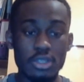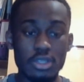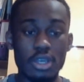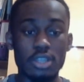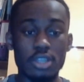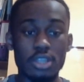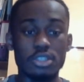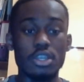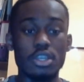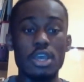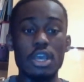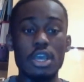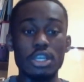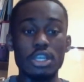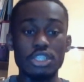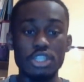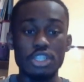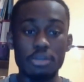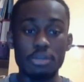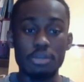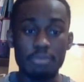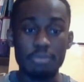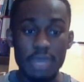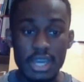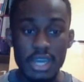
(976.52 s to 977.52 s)
Okay, it's for
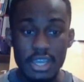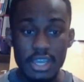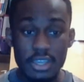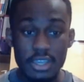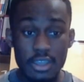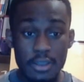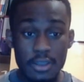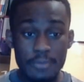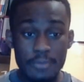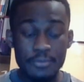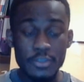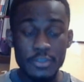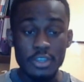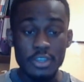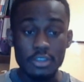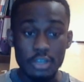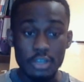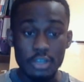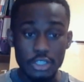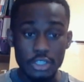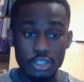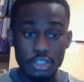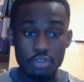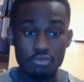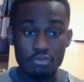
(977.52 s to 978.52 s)
you to read. That's why
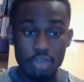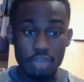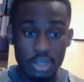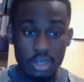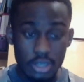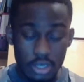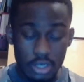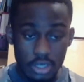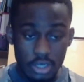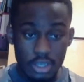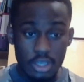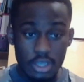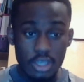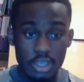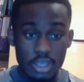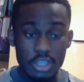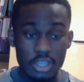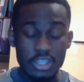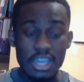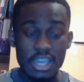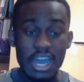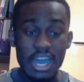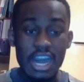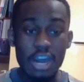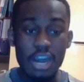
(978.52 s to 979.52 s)
scripture says in
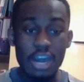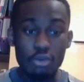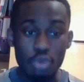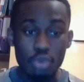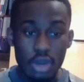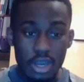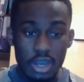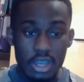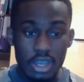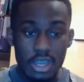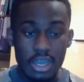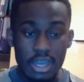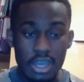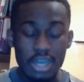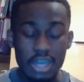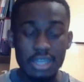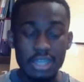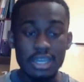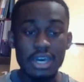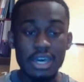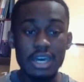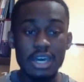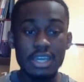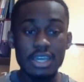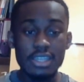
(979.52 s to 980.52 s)
Revelation, blessed is the man
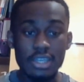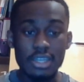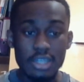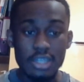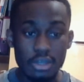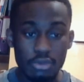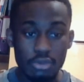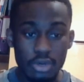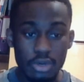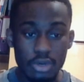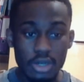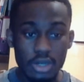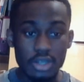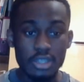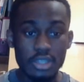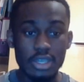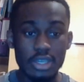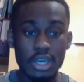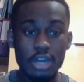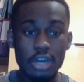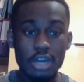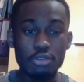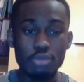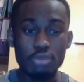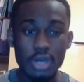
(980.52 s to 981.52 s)
who readeth,
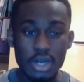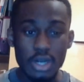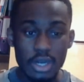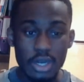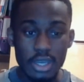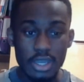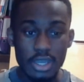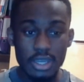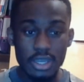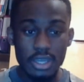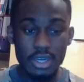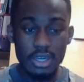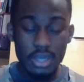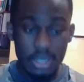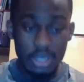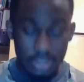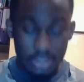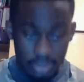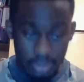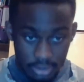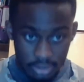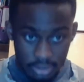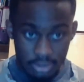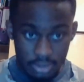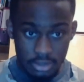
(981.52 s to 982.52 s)
man.
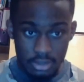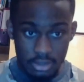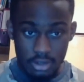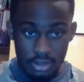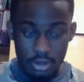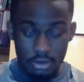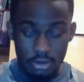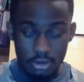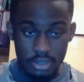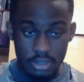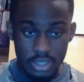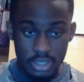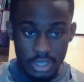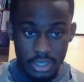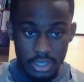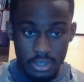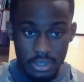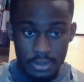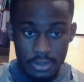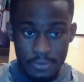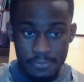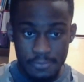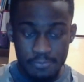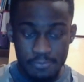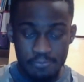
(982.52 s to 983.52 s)
And behold, I come in the
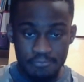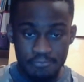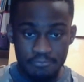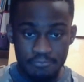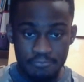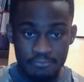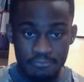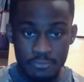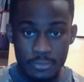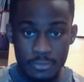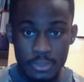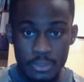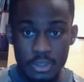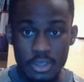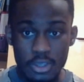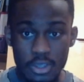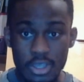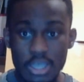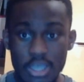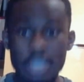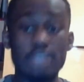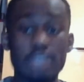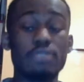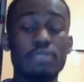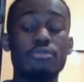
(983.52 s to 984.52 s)
volume of the book, says
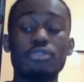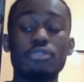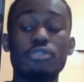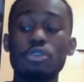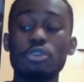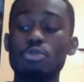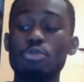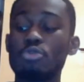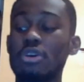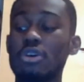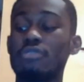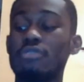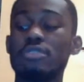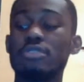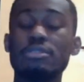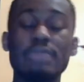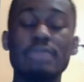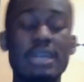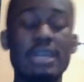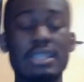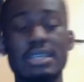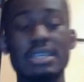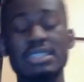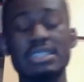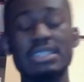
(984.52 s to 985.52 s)
Yahweh man. So you
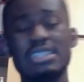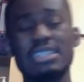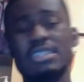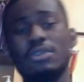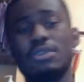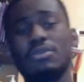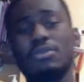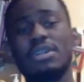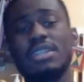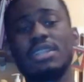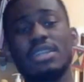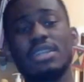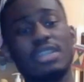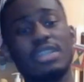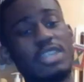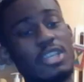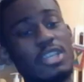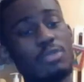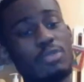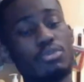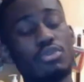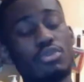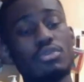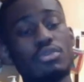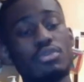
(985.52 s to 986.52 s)
gotta, you gotta
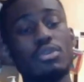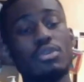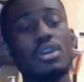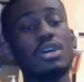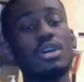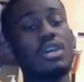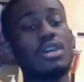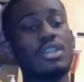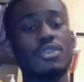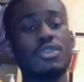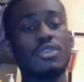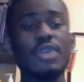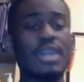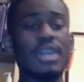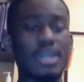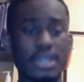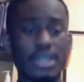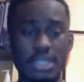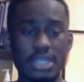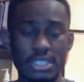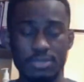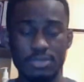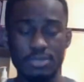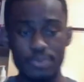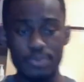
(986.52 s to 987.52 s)
um,
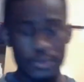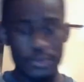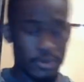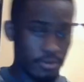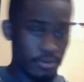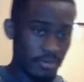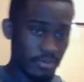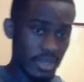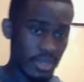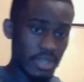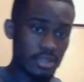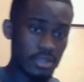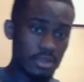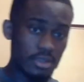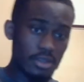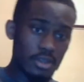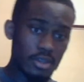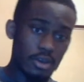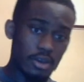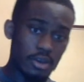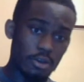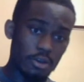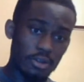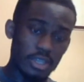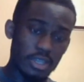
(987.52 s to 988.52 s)
understand this, this,
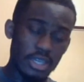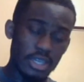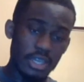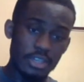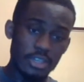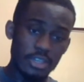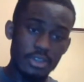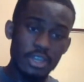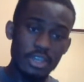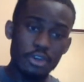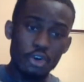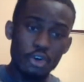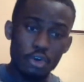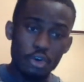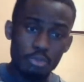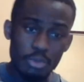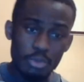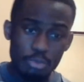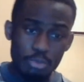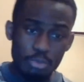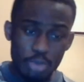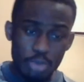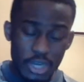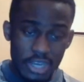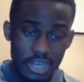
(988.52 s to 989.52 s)
this gospel, man,
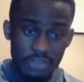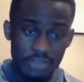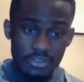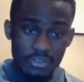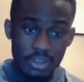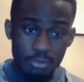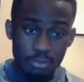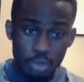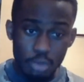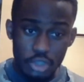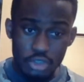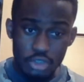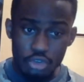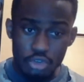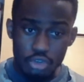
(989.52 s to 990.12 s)
which is the Bible.